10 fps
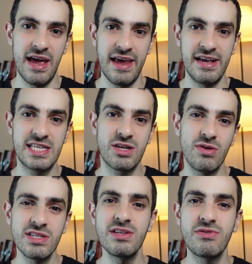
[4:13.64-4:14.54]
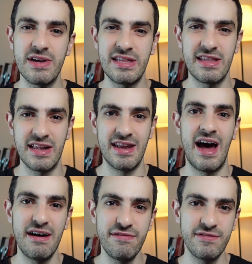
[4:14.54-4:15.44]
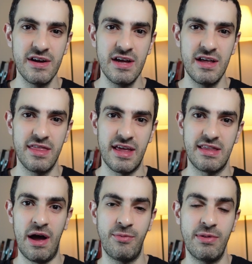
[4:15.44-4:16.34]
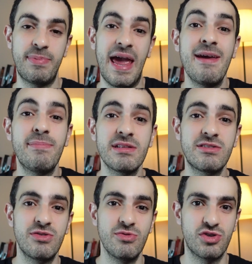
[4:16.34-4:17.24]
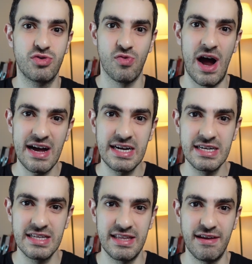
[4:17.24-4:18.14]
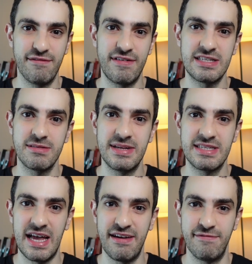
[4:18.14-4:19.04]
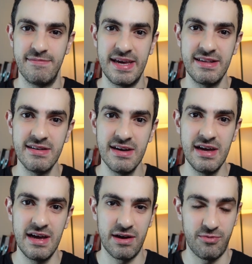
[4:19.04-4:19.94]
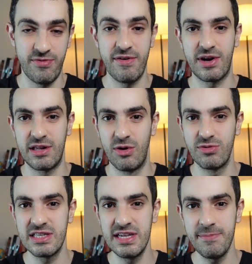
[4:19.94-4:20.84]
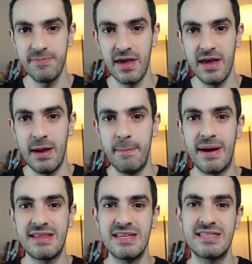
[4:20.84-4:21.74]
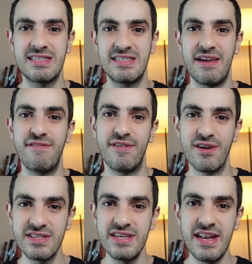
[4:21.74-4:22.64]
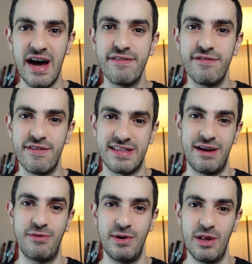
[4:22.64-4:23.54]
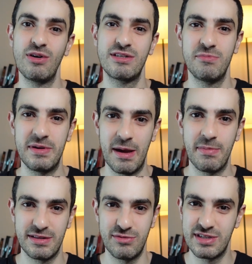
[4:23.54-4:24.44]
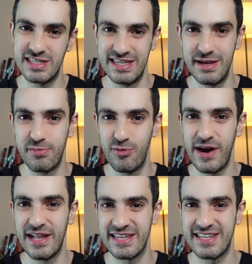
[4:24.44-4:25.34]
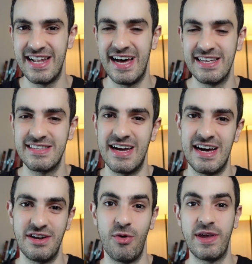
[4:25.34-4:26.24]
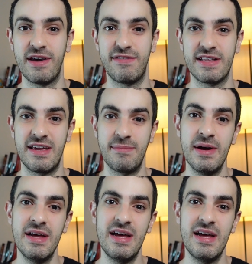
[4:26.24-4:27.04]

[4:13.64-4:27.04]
It's concentrated enough that I will be able to track the investments I've made very closely, but it's diverse enough that I will also be able to sleep well at night, knowing that I'm